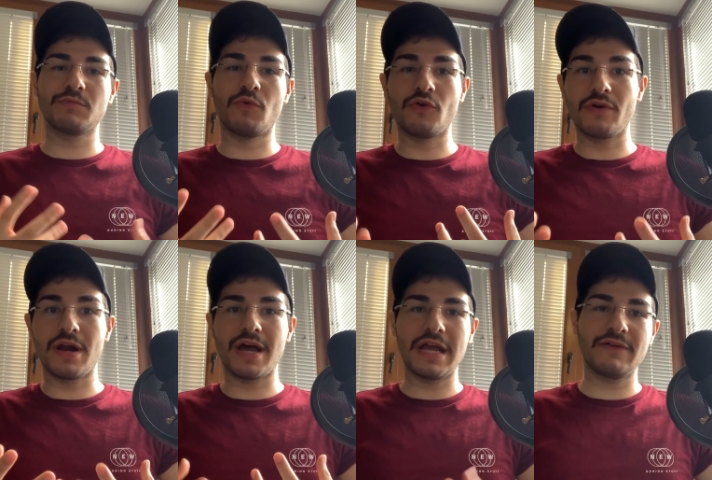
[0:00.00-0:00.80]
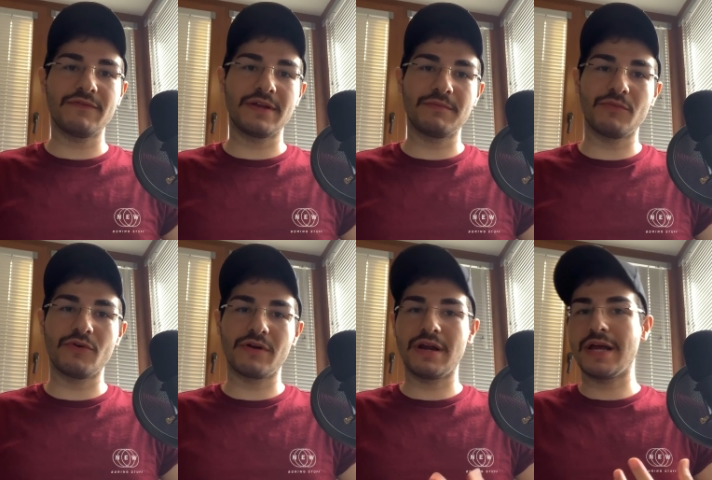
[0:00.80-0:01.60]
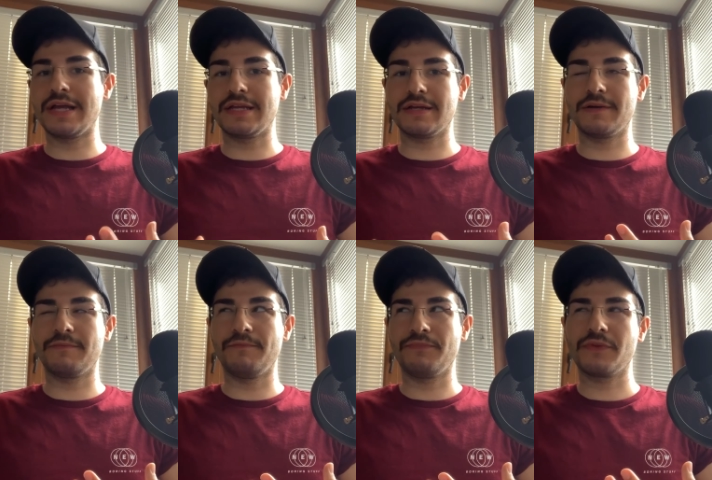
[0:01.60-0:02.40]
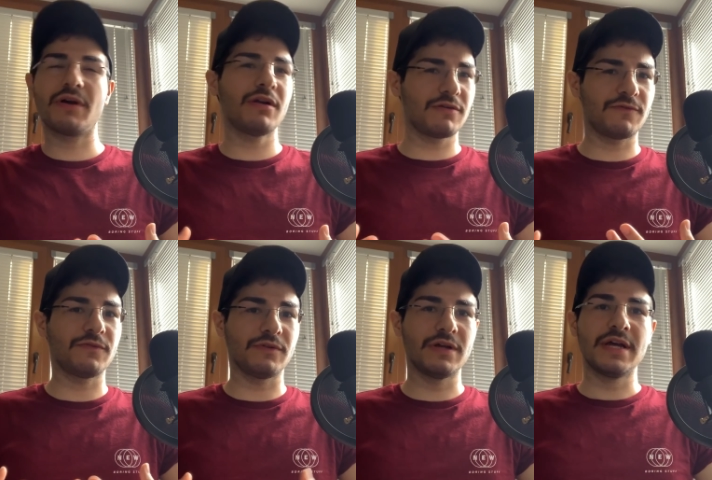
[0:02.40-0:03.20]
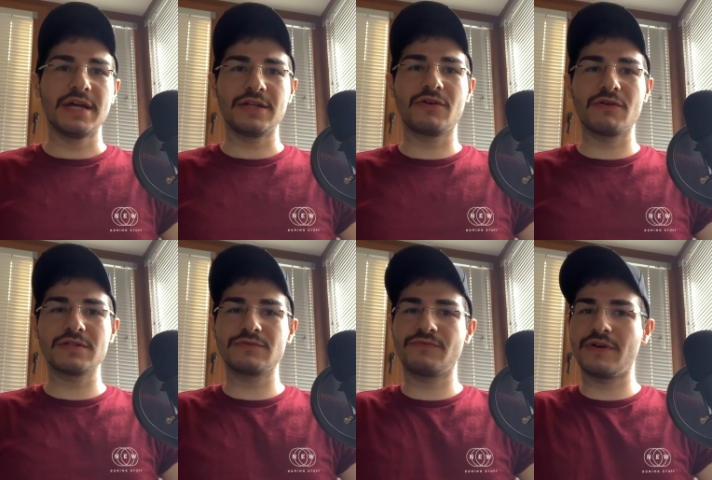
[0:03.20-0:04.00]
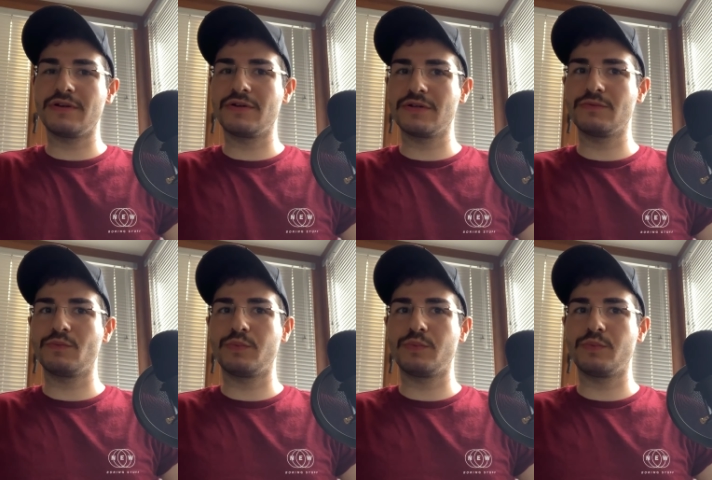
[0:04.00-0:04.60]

more alive and more like um, colorful. It goes very good